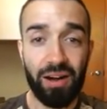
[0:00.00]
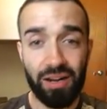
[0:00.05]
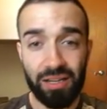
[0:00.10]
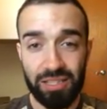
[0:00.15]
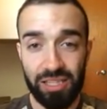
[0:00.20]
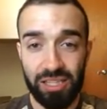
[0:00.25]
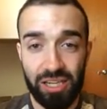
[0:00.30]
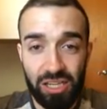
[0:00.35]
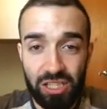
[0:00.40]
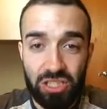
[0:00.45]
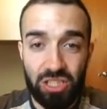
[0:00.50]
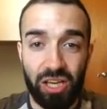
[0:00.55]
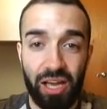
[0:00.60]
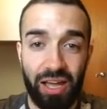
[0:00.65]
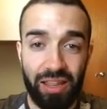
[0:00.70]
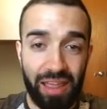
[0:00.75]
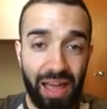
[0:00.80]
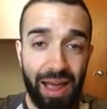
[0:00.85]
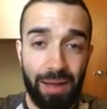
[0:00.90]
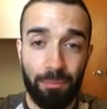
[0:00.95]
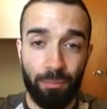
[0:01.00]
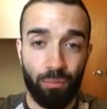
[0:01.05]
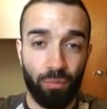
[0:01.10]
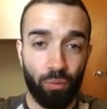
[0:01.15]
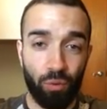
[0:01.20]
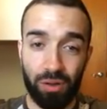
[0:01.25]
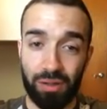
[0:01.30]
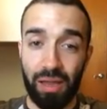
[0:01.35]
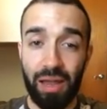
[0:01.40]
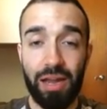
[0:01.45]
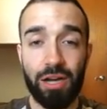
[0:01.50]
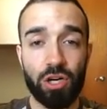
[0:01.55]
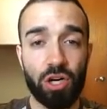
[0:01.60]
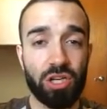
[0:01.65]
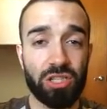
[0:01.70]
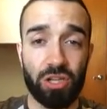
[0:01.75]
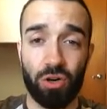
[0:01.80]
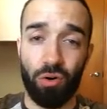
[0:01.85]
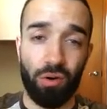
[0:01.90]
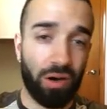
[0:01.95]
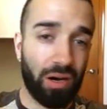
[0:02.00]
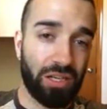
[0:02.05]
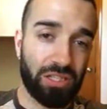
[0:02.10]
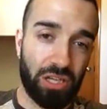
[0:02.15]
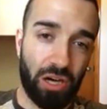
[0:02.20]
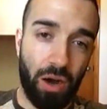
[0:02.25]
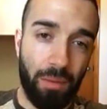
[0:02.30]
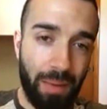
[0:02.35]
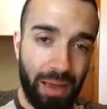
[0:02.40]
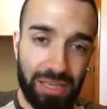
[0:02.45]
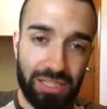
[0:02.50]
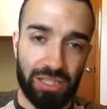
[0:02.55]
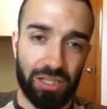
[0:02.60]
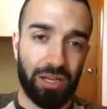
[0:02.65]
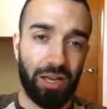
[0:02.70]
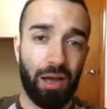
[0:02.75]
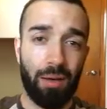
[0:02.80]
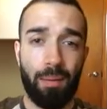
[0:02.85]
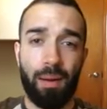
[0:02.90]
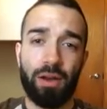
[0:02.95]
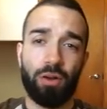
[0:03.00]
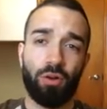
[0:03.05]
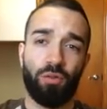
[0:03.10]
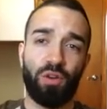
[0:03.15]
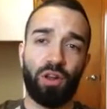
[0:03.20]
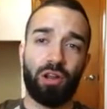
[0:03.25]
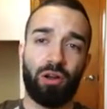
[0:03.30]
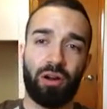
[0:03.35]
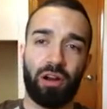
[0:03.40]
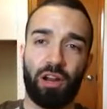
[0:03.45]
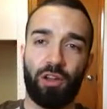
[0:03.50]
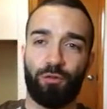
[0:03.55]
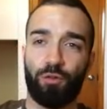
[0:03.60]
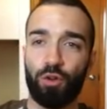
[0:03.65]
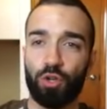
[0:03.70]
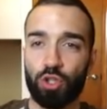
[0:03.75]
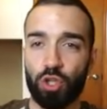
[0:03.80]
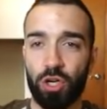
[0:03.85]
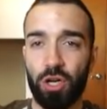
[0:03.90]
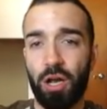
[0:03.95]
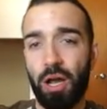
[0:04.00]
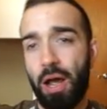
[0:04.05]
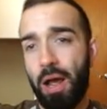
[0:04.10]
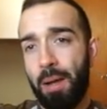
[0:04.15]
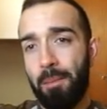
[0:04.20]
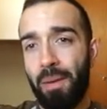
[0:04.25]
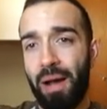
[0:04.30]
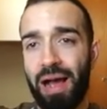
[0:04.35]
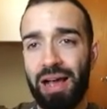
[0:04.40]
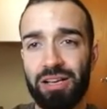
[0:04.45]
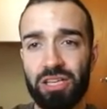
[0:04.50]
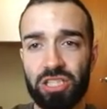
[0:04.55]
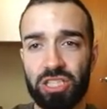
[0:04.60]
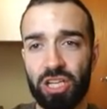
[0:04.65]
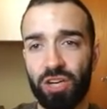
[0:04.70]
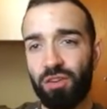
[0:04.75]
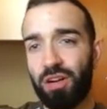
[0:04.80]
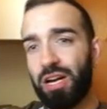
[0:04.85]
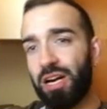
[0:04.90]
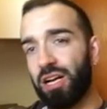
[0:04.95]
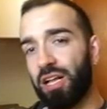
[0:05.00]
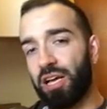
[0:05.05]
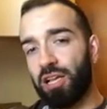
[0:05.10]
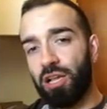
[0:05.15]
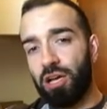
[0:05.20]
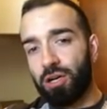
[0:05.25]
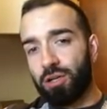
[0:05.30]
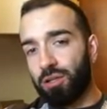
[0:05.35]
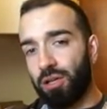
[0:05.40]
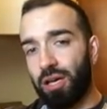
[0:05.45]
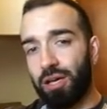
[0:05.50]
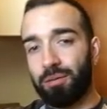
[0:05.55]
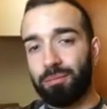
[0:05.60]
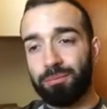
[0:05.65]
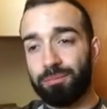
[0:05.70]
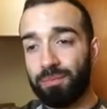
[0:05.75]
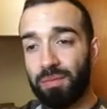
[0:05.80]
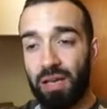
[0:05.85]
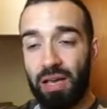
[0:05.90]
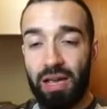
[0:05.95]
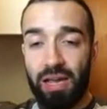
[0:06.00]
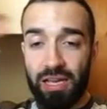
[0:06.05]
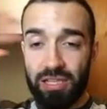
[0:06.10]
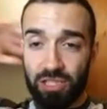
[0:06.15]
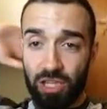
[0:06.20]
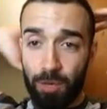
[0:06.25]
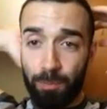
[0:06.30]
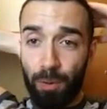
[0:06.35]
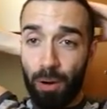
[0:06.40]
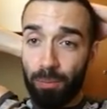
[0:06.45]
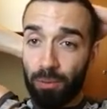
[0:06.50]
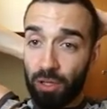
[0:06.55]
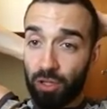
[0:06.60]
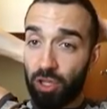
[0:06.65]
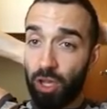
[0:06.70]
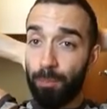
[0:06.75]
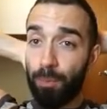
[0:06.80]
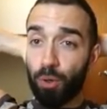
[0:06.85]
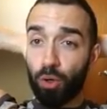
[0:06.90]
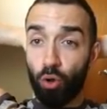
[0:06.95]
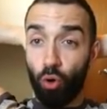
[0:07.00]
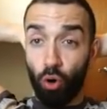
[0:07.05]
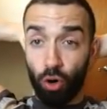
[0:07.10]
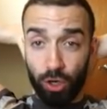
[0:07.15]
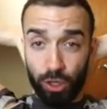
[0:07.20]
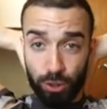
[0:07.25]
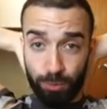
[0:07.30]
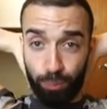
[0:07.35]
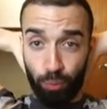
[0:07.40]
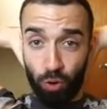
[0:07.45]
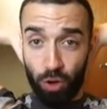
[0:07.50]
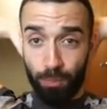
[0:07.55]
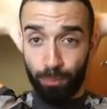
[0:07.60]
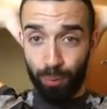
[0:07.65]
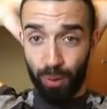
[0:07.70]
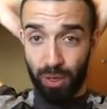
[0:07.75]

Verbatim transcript: Because they just, uh, that with Dangerous and Orcust are amazing. I might do a video on it in the future. I see over here, like, look, like, He's going to put up the typical Orcust board